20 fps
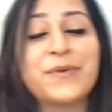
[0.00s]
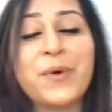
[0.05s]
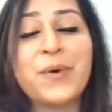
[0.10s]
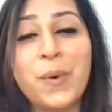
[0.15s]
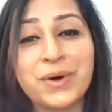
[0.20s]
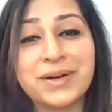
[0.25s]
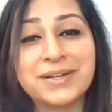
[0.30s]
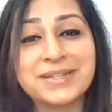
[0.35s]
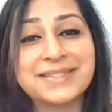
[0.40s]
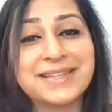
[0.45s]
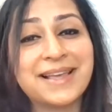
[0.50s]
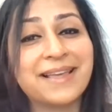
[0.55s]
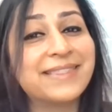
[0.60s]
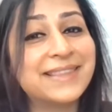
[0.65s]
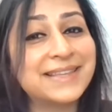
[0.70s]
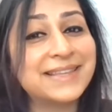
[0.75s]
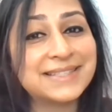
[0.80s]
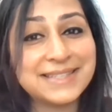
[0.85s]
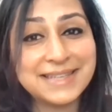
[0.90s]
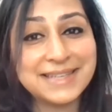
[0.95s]
course,
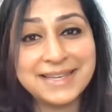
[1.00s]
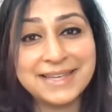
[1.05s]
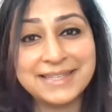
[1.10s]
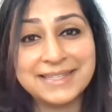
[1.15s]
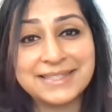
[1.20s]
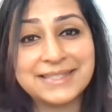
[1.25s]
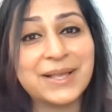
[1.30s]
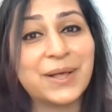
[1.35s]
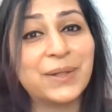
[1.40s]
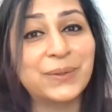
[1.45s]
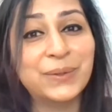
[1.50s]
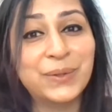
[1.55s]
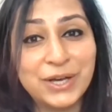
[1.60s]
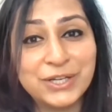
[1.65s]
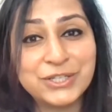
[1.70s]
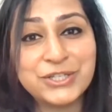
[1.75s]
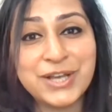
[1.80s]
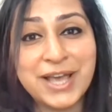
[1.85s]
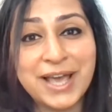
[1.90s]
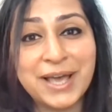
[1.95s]
this is
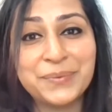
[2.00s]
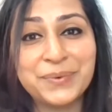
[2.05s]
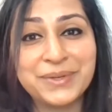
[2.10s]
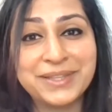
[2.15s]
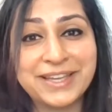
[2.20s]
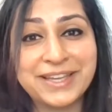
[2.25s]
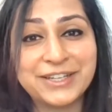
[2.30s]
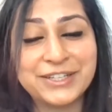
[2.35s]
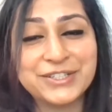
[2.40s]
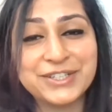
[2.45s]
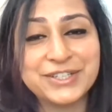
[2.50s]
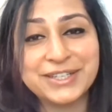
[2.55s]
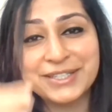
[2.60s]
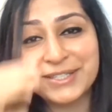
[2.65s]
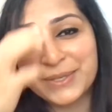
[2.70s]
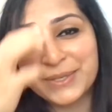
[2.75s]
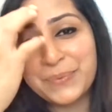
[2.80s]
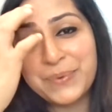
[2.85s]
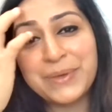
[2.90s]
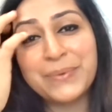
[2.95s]
Law Chat with Girija,
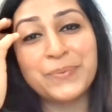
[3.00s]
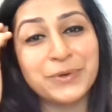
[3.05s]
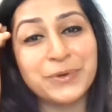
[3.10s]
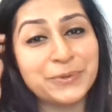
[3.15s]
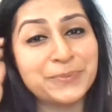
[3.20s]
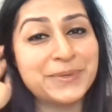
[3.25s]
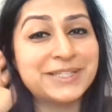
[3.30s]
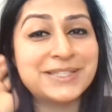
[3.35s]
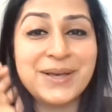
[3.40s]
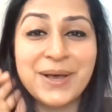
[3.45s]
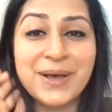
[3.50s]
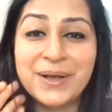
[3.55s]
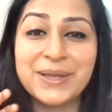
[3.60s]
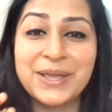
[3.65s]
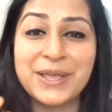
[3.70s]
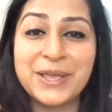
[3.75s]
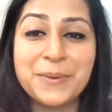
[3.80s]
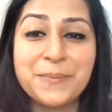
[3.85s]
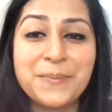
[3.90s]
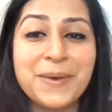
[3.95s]
so we will be
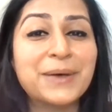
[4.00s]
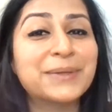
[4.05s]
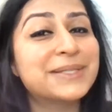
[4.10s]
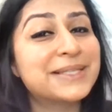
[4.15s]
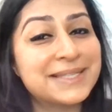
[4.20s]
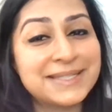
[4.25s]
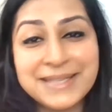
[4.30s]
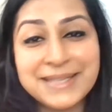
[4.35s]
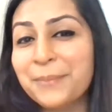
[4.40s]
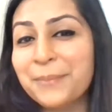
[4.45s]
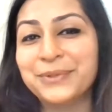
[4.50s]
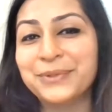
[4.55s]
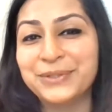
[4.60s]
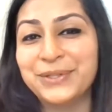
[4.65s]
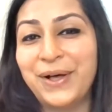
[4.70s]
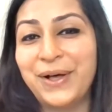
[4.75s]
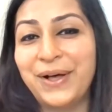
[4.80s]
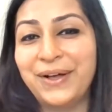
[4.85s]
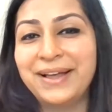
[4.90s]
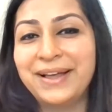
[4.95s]
talking about some
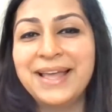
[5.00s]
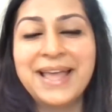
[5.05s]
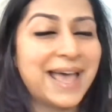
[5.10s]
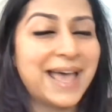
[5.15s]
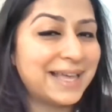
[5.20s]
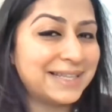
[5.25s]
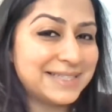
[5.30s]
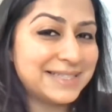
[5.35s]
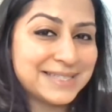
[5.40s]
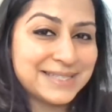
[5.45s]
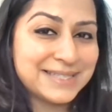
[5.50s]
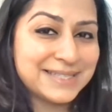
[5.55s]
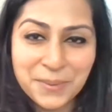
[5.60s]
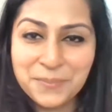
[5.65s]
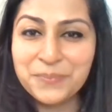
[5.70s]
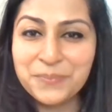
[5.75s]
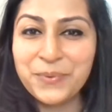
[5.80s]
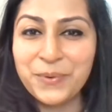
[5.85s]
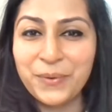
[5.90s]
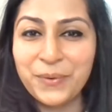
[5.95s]
law at
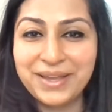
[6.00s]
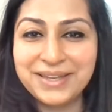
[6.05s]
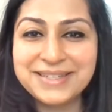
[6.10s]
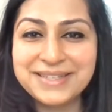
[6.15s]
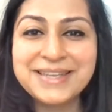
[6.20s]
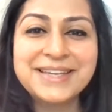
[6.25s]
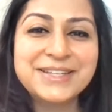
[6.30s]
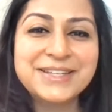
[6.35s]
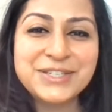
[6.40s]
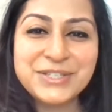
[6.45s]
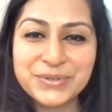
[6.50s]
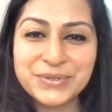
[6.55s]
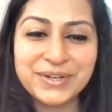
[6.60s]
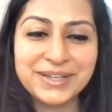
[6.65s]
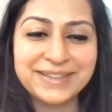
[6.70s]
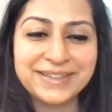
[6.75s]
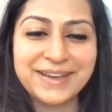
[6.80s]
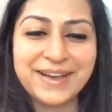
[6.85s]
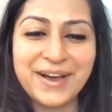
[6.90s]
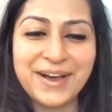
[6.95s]
some point
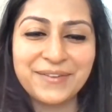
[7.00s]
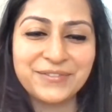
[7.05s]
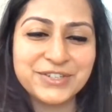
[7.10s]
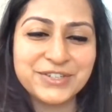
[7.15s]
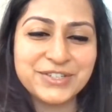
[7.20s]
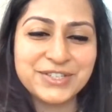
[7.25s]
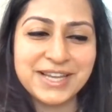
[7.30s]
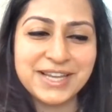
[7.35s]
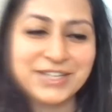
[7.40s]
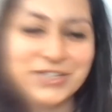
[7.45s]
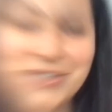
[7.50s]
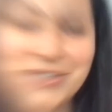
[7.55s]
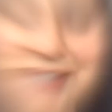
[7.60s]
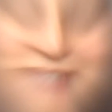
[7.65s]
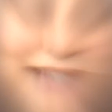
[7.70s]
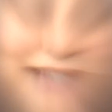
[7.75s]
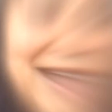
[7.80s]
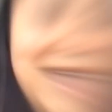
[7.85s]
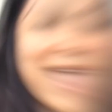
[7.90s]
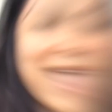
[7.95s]
during the conversation.
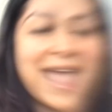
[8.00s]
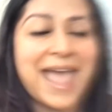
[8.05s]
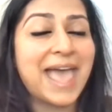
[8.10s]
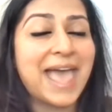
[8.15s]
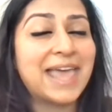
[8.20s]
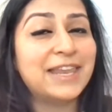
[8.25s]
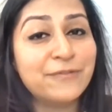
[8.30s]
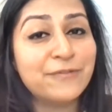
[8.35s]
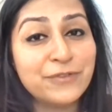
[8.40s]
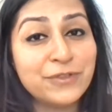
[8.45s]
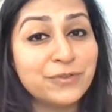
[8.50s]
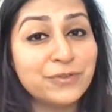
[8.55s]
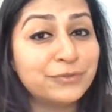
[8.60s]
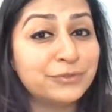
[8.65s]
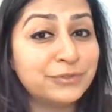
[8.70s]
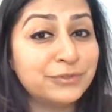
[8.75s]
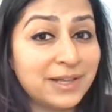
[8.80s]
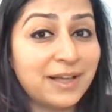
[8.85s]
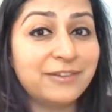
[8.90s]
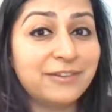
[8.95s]
And if you
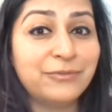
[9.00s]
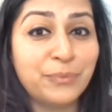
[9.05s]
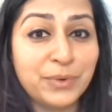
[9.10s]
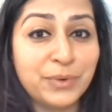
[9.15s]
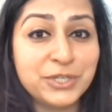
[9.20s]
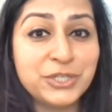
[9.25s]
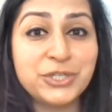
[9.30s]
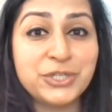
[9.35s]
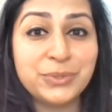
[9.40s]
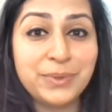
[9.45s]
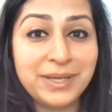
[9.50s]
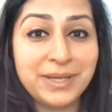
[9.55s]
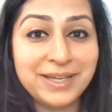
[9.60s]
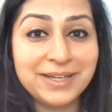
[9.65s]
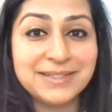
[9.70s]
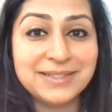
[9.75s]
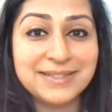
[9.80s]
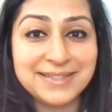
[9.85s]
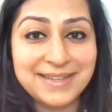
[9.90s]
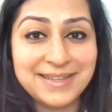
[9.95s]
love what you
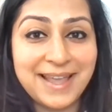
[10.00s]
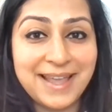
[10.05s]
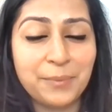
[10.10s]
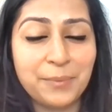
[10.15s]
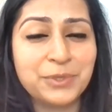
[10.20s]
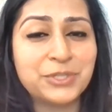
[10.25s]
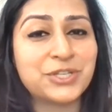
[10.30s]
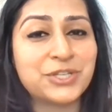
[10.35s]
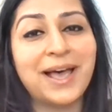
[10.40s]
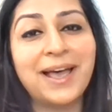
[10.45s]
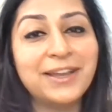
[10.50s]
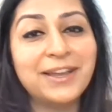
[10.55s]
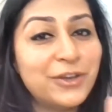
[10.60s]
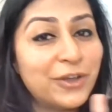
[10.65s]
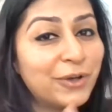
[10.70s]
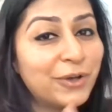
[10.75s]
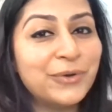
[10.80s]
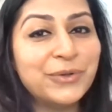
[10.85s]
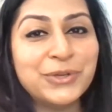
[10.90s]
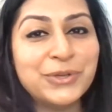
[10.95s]
hear today, which I
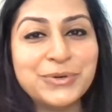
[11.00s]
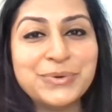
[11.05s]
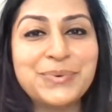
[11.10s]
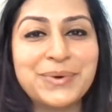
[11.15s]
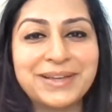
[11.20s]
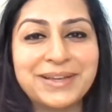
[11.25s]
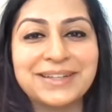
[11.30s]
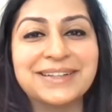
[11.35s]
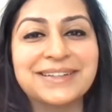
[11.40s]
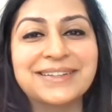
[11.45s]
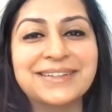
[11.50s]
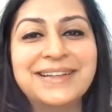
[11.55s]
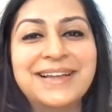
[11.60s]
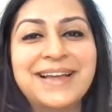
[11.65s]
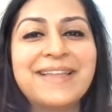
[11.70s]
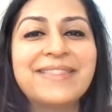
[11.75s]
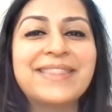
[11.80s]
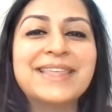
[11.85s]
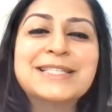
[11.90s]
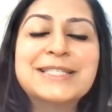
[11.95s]
know you will,
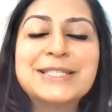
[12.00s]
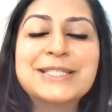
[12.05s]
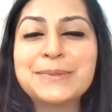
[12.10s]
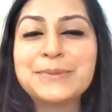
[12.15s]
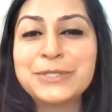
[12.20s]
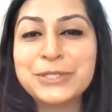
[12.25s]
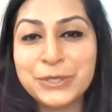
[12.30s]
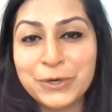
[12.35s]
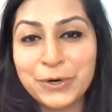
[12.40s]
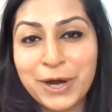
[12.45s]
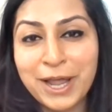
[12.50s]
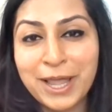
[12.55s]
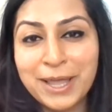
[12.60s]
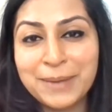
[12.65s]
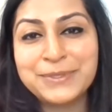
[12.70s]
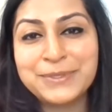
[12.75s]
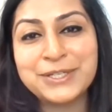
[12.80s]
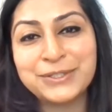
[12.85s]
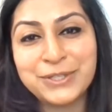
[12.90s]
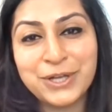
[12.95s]
then
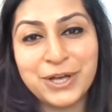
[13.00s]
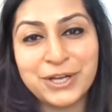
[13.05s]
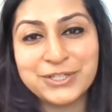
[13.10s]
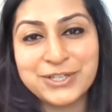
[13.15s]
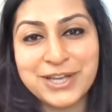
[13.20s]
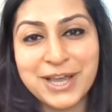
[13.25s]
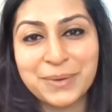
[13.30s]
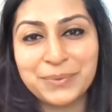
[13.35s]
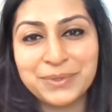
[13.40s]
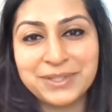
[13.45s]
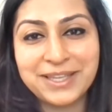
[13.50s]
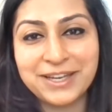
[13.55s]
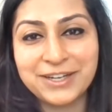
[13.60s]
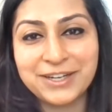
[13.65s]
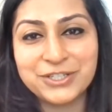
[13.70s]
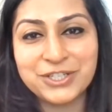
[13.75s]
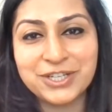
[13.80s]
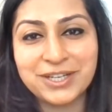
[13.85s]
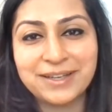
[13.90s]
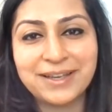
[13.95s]
subscribe to Law Chat with
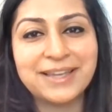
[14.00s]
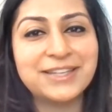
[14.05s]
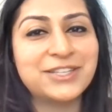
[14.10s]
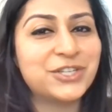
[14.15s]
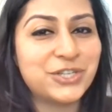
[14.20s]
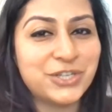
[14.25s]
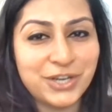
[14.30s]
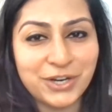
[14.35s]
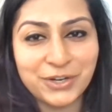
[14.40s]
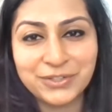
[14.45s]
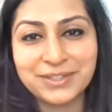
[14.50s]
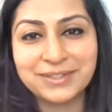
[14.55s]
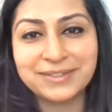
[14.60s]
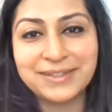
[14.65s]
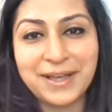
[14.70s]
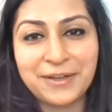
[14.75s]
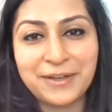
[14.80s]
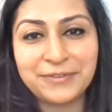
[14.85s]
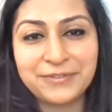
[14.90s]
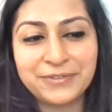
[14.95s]
Girija and share the
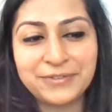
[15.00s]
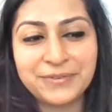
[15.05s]
love.